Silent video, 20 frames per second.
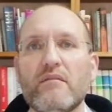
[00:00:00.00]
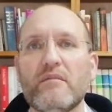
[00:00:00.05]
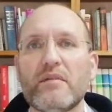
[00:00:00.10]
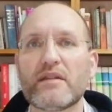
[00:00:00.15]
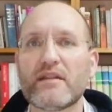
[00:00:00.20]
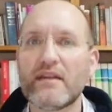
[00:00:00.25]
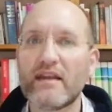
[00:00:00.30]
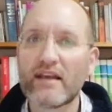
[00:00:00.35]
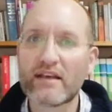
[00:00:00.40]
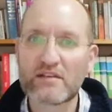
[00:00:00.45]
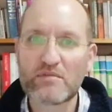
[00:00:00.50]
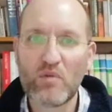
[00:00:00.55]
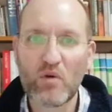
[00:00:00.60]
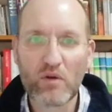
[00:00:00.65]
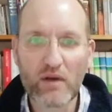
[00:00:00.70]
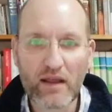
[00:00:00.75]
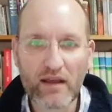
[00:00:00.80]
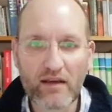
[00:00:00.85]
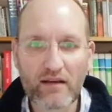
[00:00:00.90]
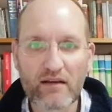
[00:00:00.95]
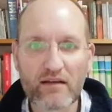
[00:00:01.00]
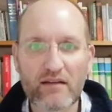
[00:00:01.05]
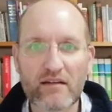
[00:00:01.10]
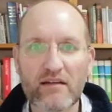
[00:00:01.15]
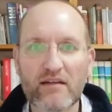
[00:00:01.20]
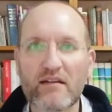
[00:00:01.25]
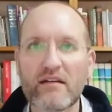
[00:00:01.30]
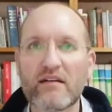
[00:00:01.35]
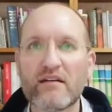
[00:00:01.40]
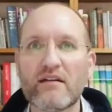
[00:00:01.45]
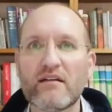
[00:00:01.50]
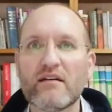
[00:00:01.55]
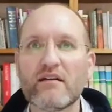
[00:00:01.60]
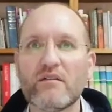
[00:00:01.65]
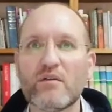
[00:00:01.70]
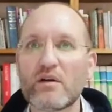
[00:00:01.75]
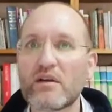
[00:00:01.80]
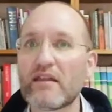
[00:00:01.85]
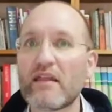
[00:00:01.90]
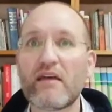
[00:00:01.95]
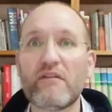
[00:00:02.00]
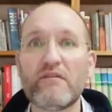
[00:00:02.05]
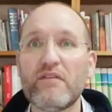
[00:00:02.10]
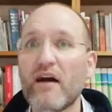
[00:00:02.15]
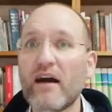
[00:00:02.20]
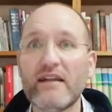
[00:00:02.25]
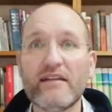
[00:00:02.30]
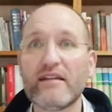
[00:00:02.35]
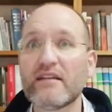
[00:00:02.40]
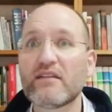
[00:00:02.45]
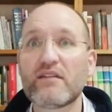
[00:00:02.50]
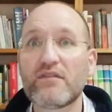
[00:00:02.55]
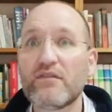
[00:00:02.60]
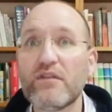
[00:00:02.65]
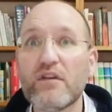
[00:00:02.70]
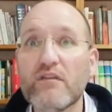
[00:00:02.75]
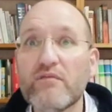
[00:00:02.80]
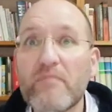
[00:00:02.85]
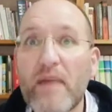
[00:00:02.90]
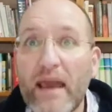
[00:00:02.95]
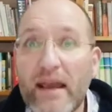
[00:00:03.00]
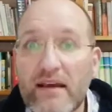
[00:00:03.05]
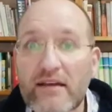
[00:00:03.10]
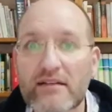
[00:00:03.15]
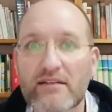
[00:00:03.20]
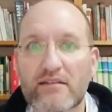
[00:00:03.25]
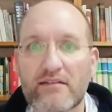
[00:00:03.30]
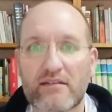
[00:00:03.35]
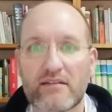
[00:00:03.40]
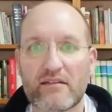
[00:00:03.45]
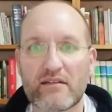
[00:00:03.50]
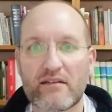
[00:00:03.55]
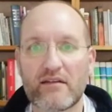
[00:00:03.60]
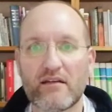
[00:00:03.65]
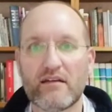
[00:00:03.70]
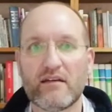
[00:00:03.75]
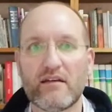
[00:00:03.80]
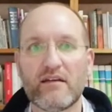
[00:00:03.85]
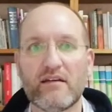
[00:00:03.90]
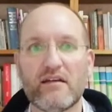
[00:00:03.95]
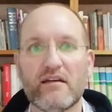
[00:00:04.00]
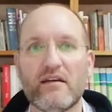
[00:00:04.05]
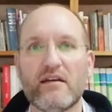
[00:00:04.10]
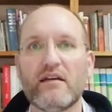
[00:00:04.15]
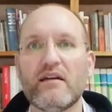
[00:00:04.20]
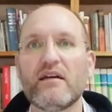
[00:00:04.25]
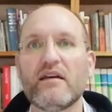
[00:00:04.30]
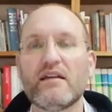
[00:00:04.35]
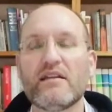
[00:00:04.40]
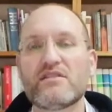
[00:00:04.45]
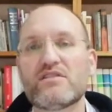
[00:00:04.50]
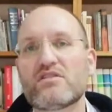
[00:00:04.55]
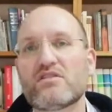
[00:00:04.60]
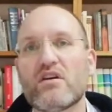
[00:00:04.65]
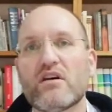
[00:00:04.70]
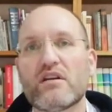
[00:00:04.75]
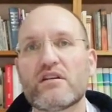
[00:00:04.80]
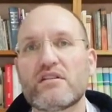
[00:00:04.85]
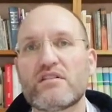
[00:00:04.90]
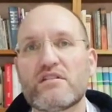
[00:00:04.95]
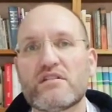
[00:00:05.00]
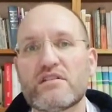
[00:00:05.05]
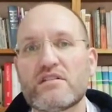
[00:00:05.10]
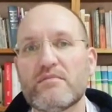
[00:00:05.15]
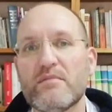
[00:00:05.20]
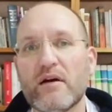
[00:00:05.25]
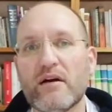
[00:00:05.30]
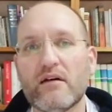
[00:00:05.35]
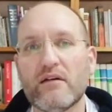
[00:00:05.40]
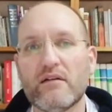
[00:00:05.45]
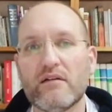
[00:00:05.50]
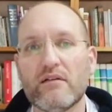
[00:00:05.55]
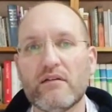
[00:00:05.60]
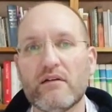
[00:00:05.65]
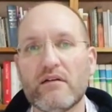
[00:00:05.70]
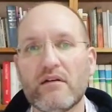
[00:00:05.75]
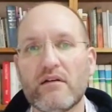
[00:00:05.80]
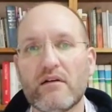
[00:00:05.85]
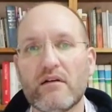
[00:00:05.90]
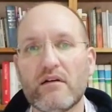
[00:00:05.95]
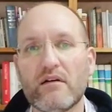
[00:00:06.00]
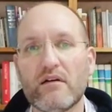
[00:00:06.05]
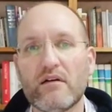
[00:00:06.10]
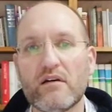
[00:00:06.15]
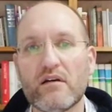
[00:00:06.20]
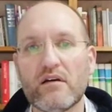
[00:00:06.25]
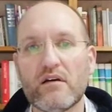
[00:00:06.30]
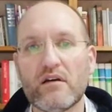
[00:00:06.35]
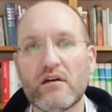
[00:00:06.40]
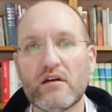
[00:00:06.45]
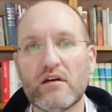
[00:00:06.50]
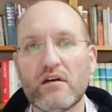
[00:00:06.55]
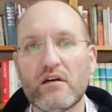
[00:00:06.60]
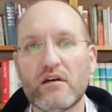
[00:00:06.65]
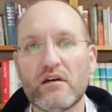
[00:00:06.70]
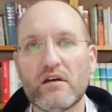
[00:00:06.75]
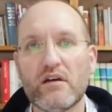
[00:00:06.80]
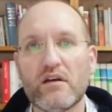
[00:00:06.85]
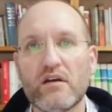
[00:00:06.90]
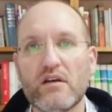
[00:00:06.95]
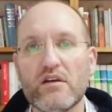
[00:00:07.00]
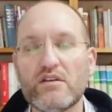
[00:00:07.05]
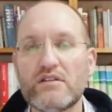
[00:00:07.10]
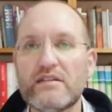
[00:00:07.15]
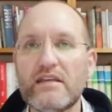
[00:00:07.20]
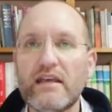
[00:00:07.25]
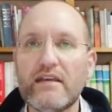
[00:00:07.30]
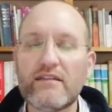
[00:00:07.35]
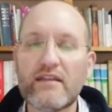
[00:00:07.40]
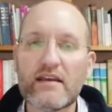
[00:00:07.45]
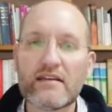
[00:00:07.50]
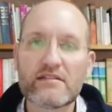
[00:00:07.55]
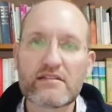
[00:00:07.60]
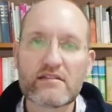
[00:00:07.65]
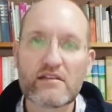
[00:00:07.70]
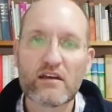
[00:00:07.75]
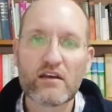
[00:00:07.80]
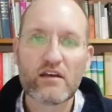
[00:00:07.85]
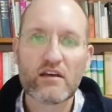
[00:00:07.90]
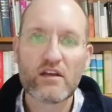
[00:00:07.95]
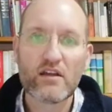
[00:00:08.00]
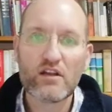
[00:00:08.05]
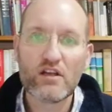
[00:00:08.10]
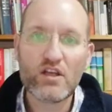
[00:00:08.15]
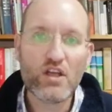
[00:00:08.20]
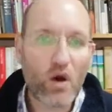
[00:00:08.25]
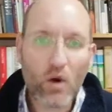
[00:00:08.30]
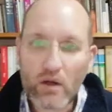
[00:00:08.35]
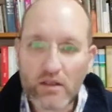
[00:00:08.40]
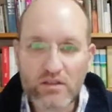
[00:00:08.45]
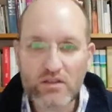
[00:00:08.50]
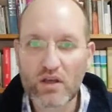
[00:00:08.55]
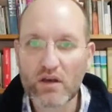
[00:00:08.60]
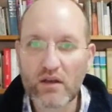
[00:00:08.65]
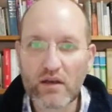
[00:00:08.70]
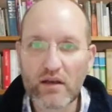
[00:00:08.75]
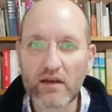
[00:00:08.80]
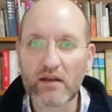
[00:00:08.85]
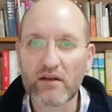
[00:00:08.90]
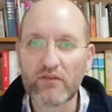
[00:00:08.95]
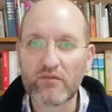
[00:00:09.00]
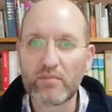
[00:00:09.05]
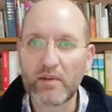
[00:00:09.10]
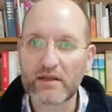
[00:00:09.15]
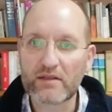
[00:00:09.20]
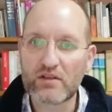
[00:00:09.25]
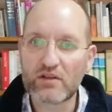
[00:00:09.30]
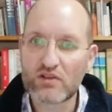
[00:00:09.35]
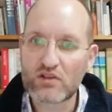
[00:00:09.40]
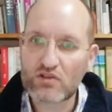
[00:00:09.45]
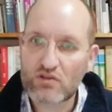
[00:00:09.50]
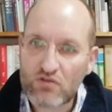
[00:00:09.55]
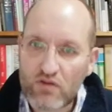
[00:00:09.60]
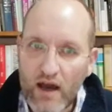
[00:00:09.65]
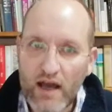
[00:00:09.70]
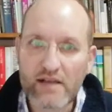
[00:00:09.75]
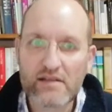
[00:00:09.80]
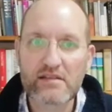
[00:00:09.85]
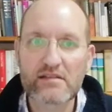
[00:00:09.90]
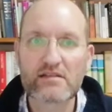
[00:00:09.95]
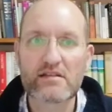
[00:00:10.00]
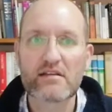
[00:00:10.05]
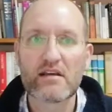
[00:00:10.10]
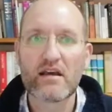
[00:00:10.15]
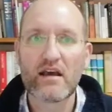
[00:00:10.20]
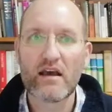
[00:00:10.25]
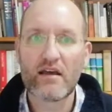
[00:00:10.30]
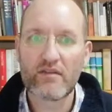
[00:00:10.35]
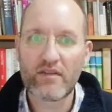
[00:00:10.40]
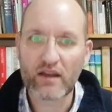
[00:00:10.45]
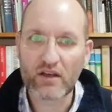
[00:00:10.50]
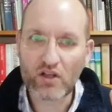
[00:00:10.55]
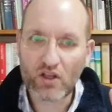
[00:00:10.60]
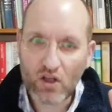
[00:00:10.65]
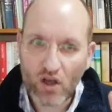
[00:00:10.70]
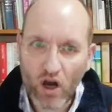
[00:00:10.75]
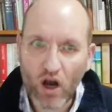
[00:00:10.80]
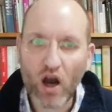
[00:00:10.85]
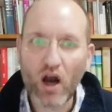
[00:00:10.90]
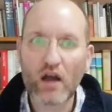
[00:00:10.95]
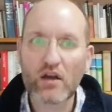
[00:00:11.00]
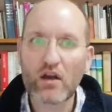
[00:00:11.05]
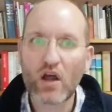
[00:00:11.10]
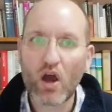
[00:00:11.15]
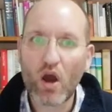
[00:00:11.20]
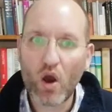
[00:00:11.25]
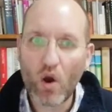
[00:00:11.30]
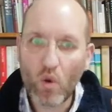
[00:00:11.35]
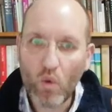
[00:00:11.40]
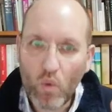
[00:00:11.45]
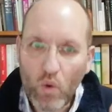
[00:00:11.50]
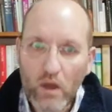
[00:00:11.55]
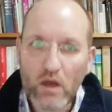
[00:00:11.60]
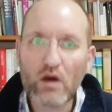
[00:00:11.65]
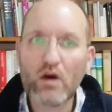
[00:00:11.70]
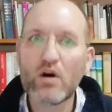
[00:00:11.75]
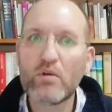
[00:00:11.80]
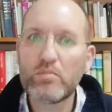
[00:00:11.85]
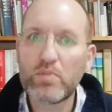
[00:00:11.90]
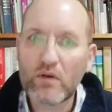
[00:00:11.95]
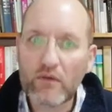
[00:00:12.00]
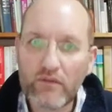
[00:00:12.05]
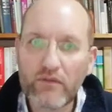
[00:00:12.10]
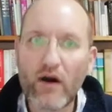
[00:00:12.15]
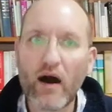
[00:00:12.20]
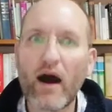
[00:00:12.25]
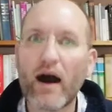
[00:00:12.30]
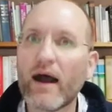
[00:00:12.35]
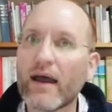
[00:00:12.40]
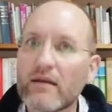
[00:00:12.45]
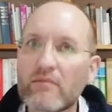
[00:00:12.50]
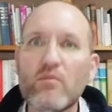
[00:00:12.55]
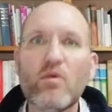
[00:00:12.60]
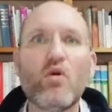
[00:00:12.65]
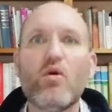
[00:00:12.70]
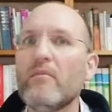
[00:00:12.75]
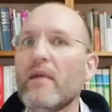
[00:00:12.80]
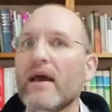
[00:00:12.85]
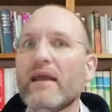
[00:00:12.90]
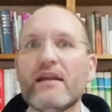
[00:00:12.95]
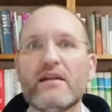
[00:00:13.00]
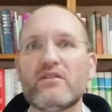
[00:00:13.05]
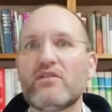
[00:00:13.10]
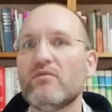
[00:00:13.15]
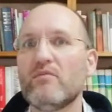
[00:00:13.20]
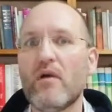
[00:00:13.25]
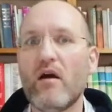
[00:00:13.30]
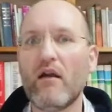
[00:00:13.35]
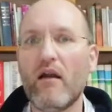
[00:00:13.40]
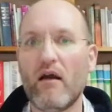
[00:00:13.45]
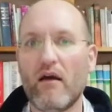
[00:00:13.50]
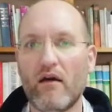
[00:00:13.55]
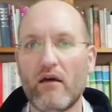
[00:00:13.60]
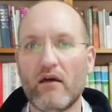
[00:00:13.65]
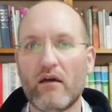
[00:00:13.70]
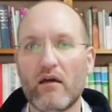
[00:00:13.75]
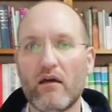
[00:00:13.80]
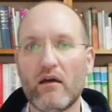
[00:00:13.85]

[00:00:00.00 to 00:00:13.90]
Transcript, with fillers: But the next morning, what do they find? That it's full of maggots and has started to smell. You see, there's no alternative but to trust that God will provide more manna tomorrow,